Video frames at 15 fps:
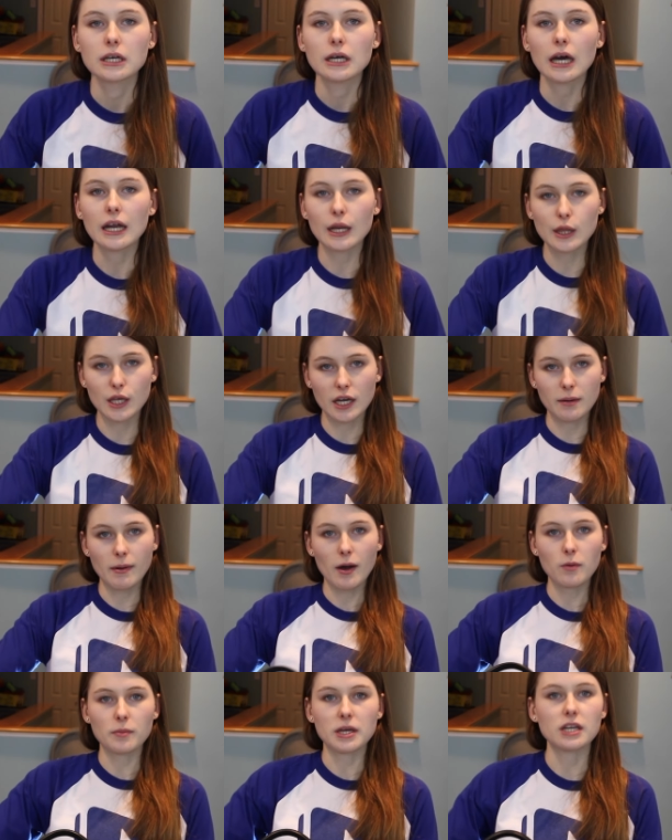anything
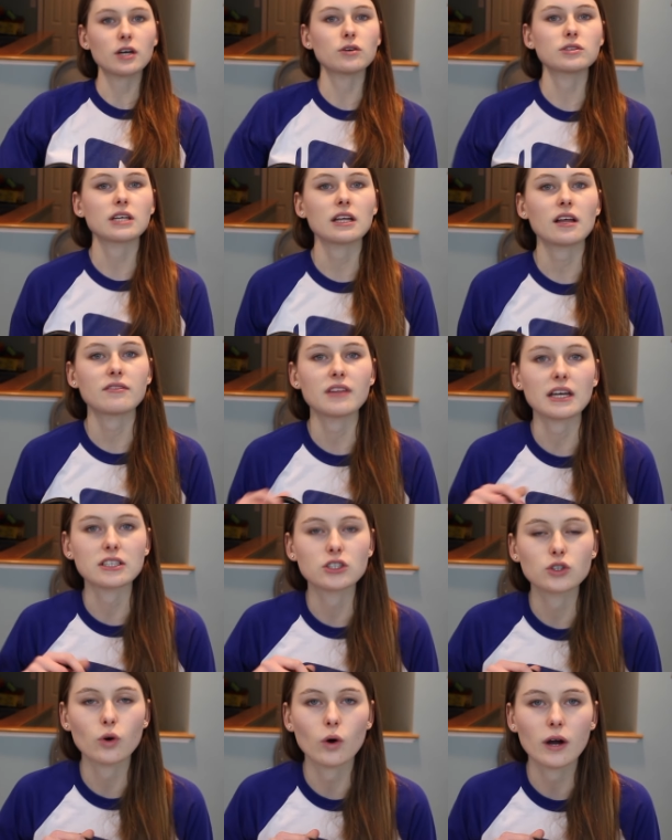about me knows I love that
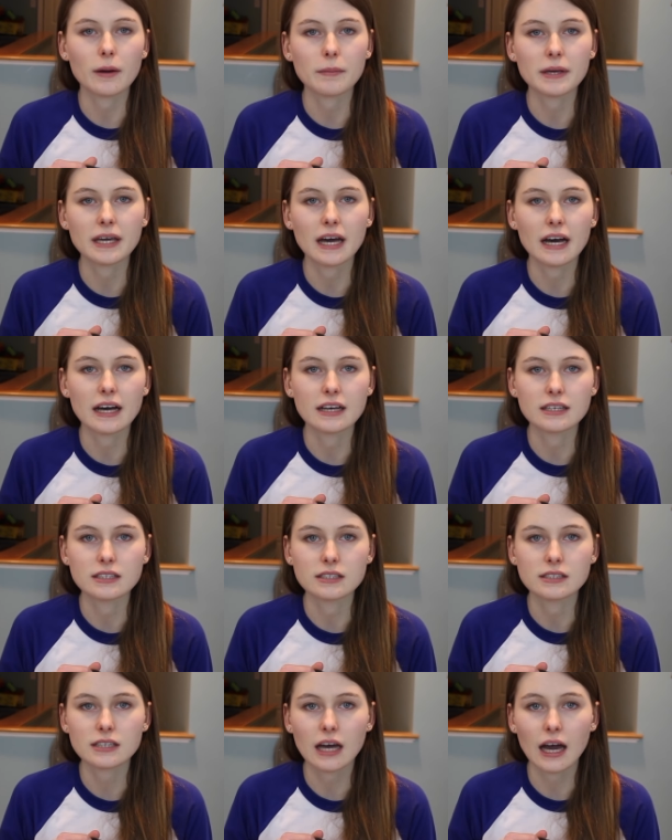store
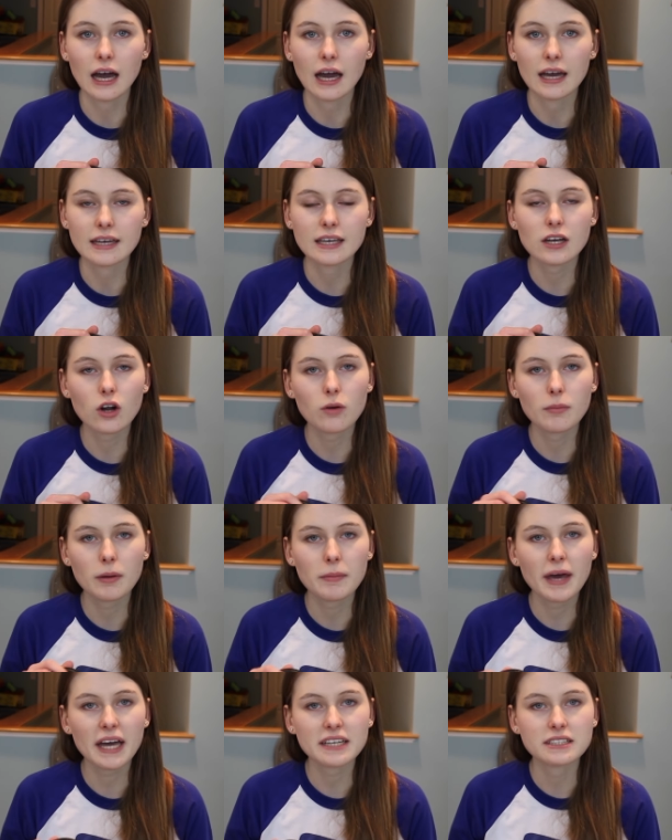because I get all my
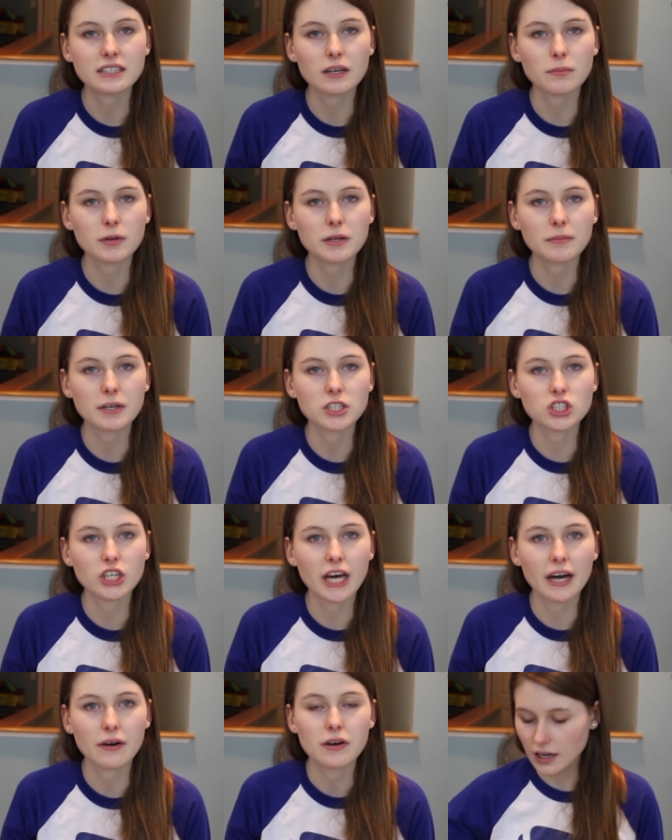bags there pretty much now.